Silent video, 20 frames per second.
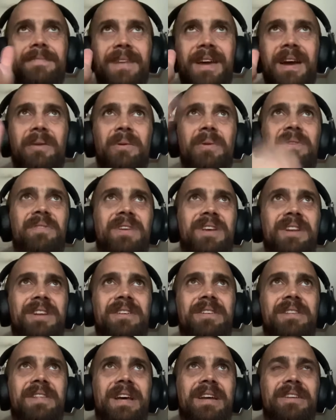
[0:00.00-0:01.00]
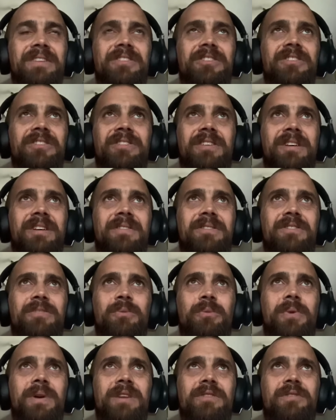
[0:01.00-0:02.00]
I won't even get into that. It's just uh, it's
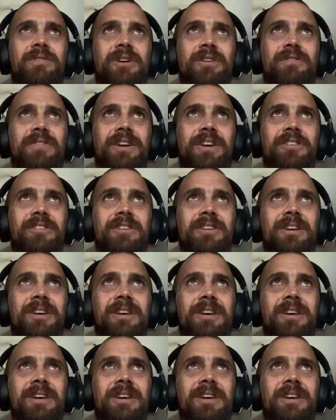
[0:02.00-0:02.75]
way far fetched.